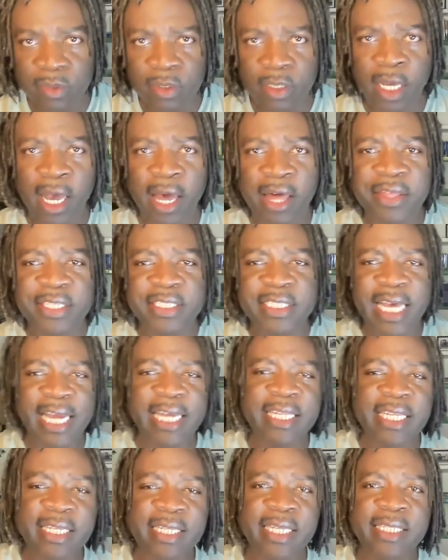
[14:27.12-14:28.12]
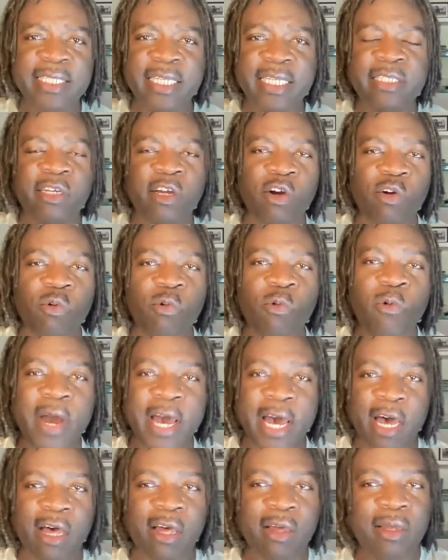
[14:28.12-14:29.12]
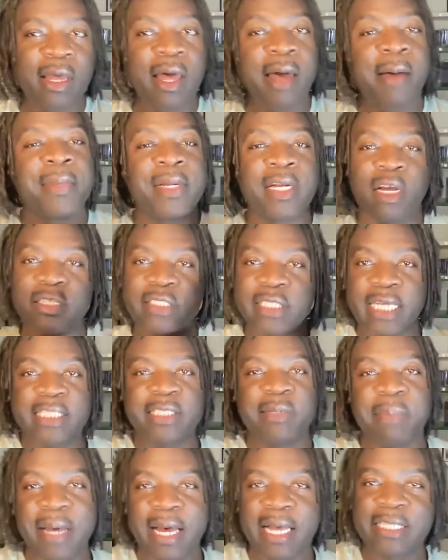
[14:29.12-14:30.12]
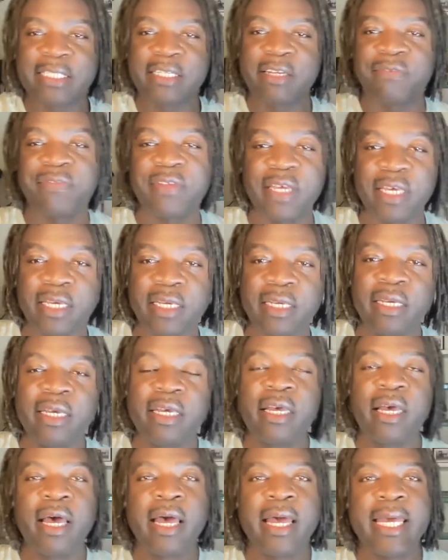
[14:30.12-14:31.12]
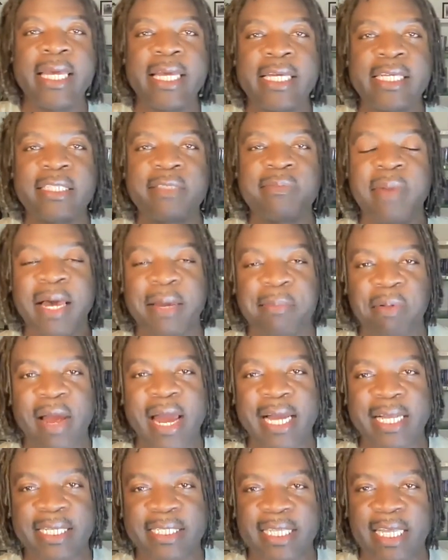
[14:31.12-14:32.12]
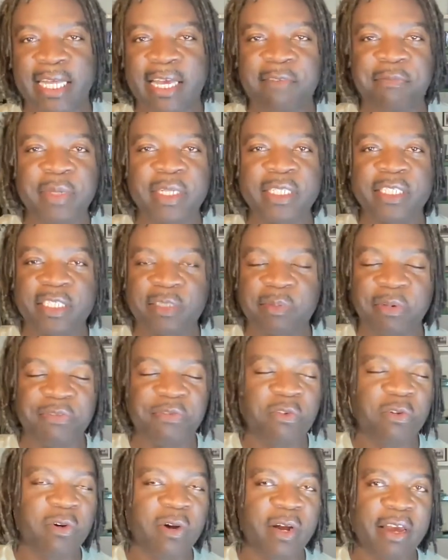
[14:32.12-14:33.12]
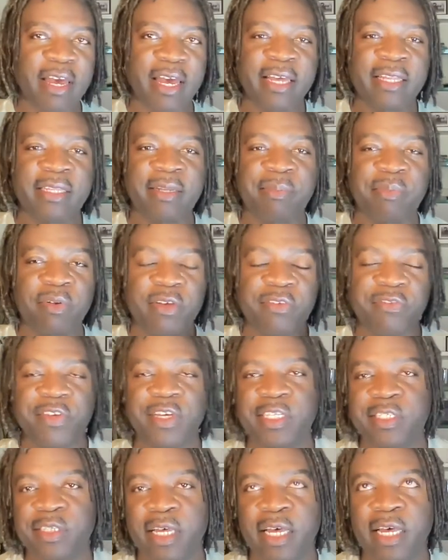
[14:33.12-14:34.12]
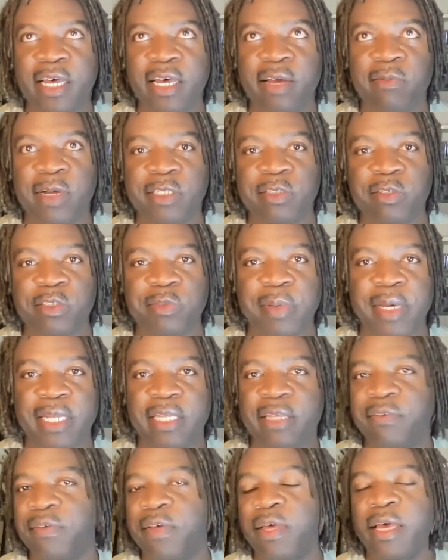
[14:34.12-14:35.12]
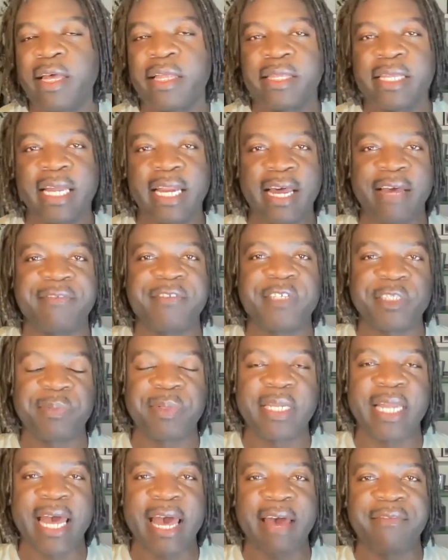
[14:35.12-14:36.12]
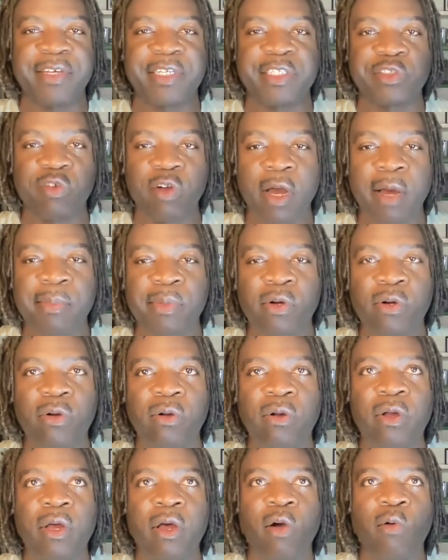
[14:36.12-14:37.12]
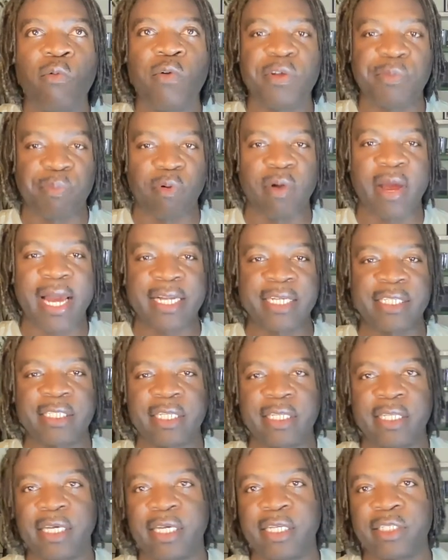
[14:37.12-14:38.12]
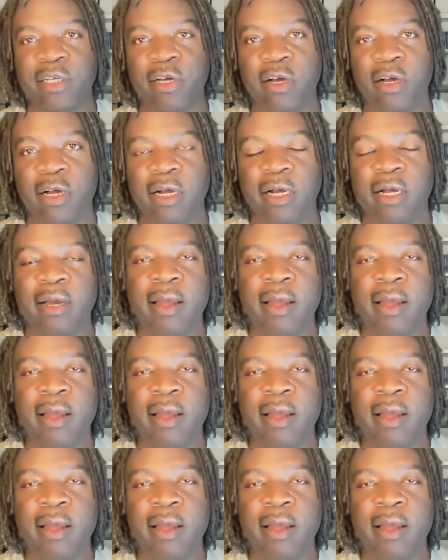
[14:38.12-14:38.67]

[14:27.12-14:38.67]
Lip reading: The second thing that didn't go well, but also has a positive thing, is my practice. I think I mentioned this before in the previous retrospective, that I've just been having trouble with practicing the guitar.